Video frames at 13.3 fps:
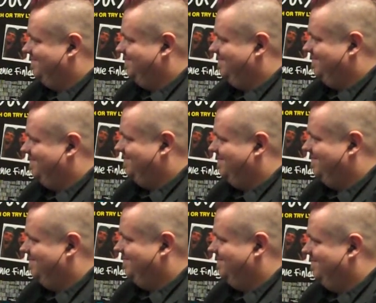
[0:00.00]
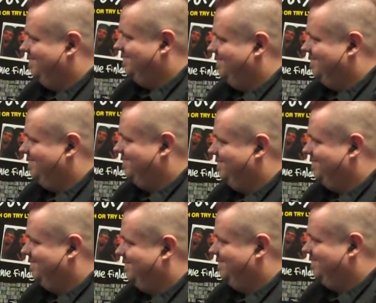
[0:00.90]

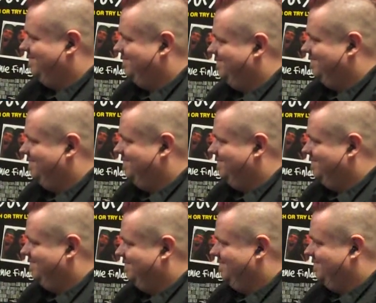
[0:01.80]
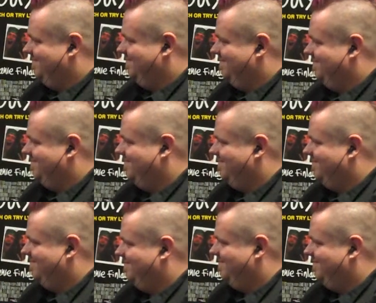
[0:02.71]

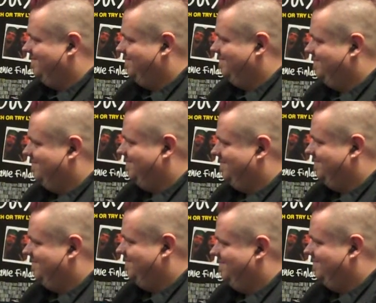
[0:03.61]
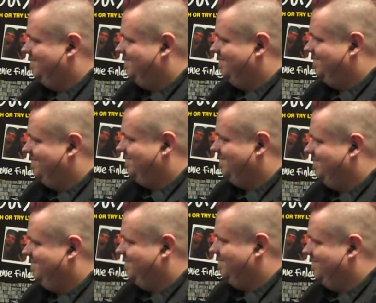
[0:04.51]

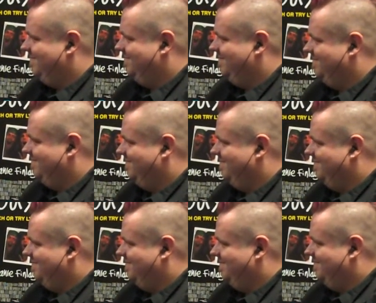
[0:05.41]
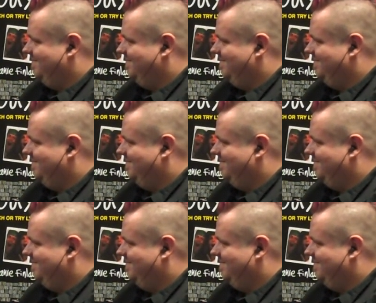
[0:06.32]
(not speaking)